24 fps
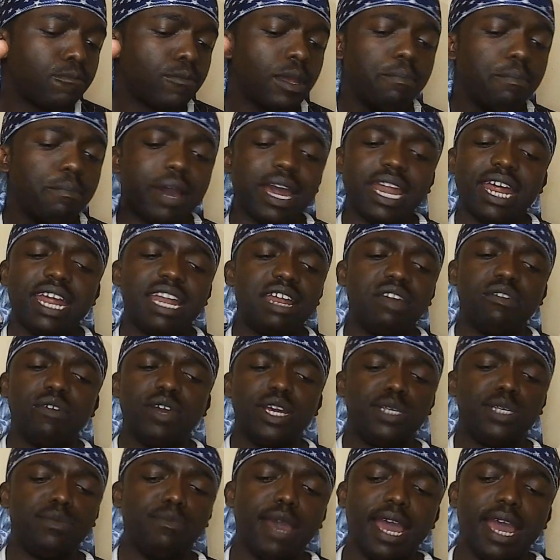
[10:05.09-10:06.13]
But
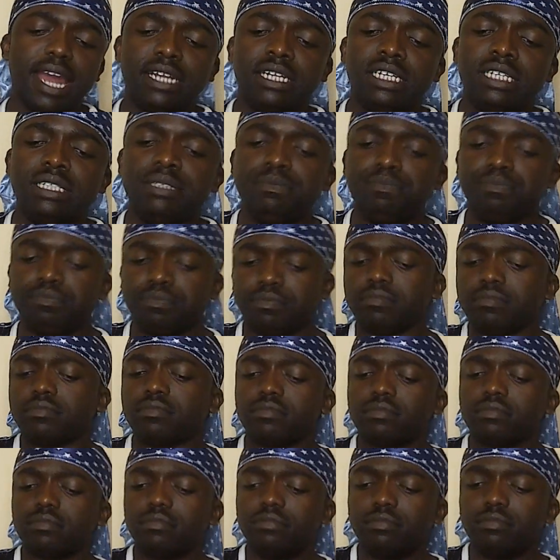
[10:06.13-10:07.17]
anyways, man,
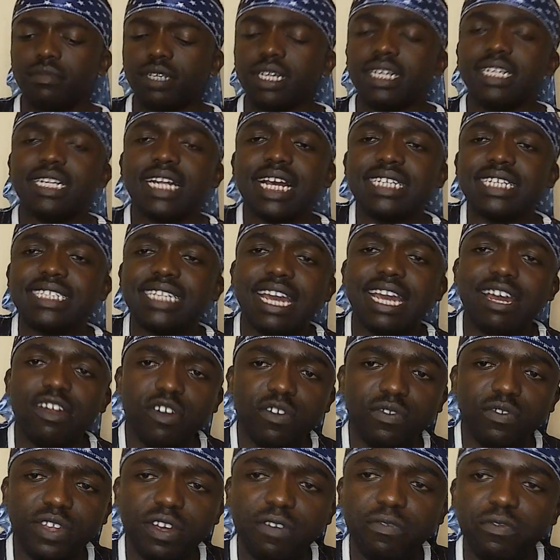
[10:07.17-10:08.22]
that's the end
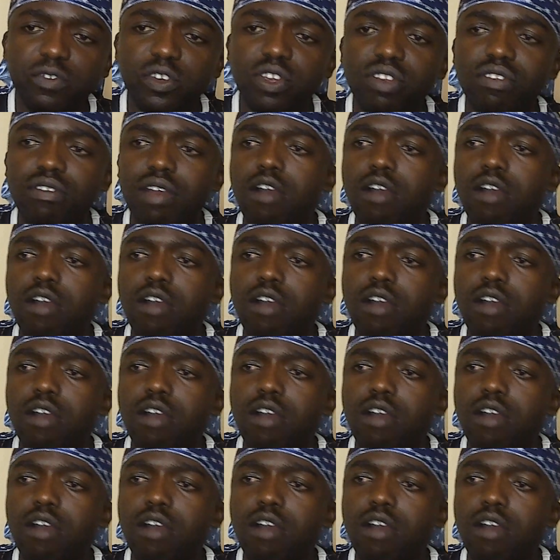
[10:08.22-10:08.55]
of the video.